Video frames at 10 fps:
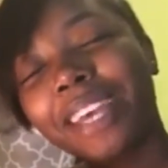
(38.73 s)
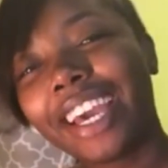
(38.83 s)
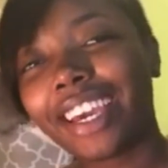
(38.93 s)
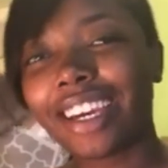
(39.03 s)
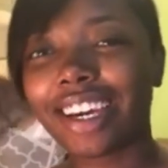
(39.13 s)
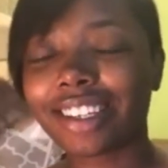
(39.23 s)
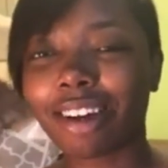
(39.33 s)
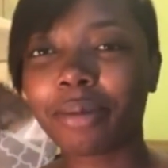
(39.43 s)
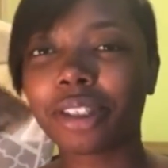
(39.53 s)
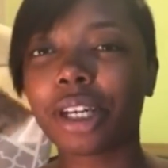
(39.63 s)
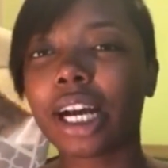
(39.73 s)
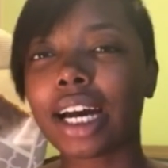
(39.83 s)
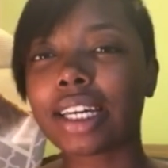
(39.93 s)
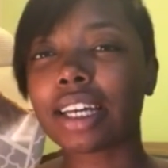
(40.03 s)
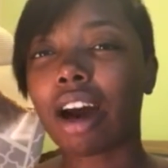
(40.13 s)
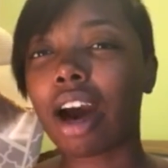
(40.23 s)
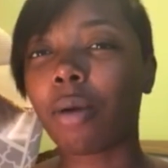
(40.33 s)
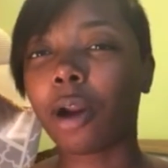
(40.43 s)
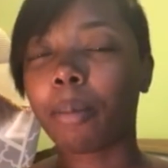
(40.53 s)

Yeah, so I'm gonna show you guys how I wear